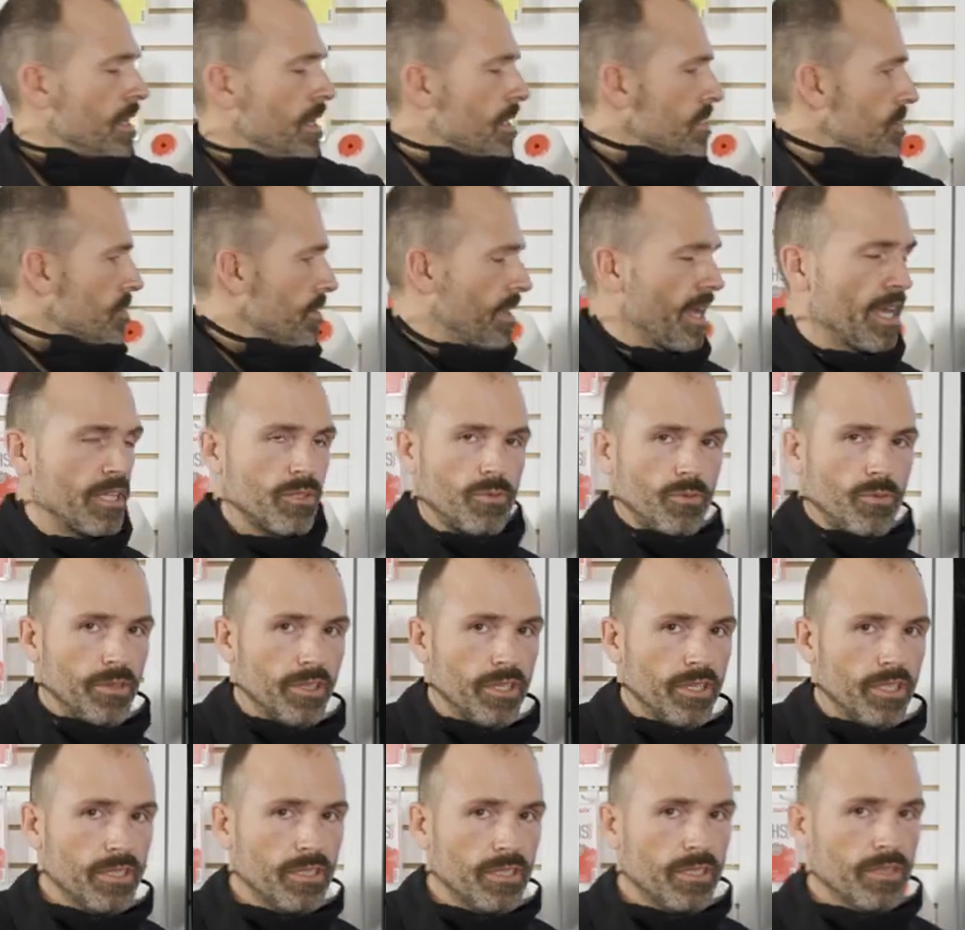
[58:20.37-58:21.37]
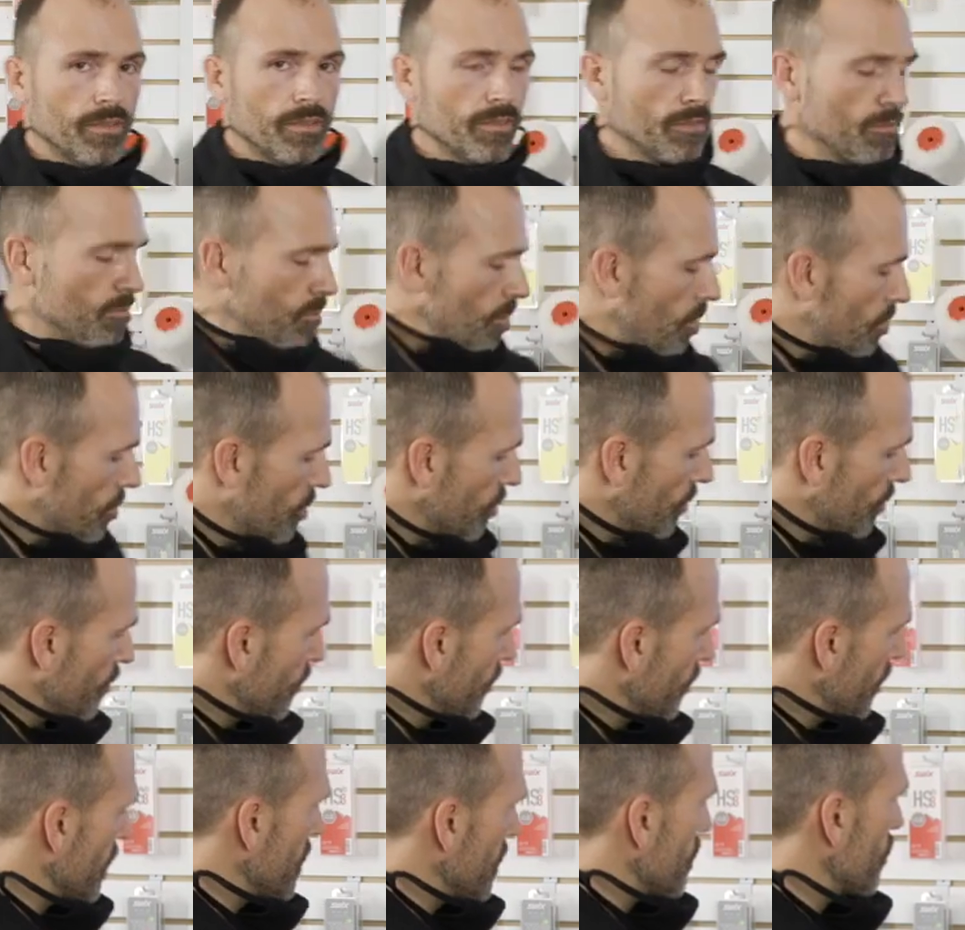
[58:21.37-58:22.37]
So that's where this roto
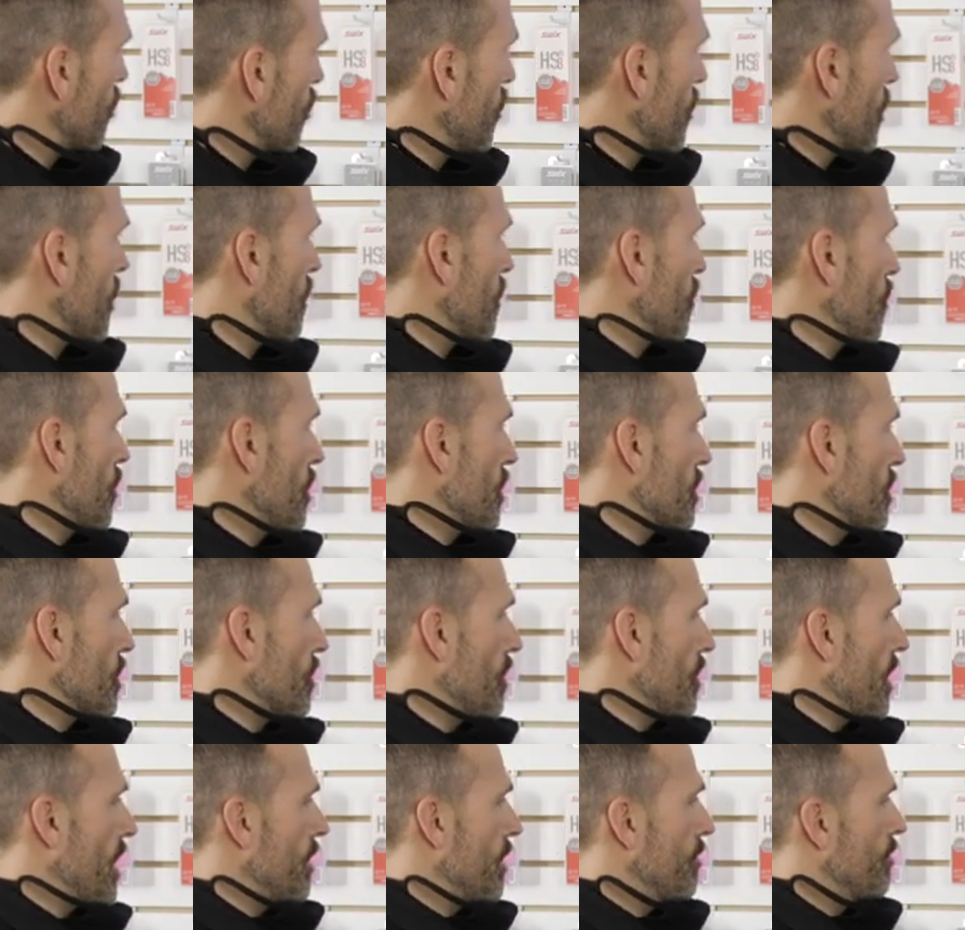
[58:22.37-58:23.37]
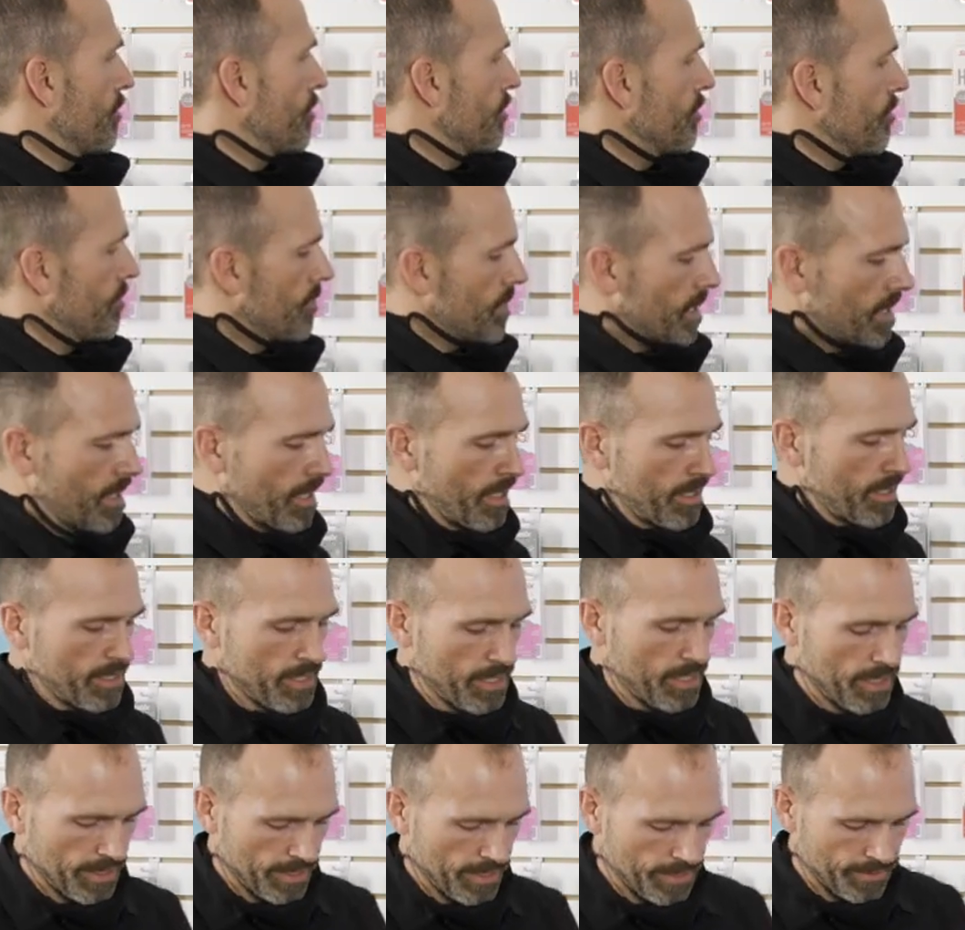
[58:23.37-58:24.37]
fleece works great,
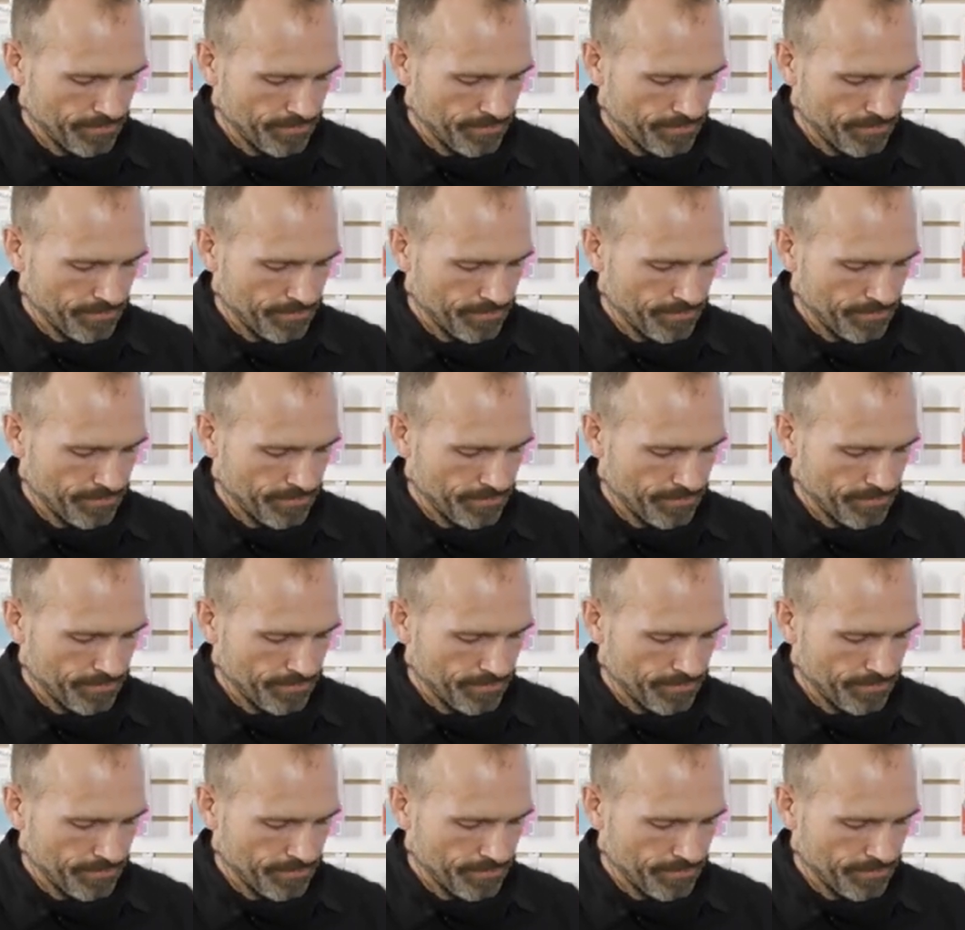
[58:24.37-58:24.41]
because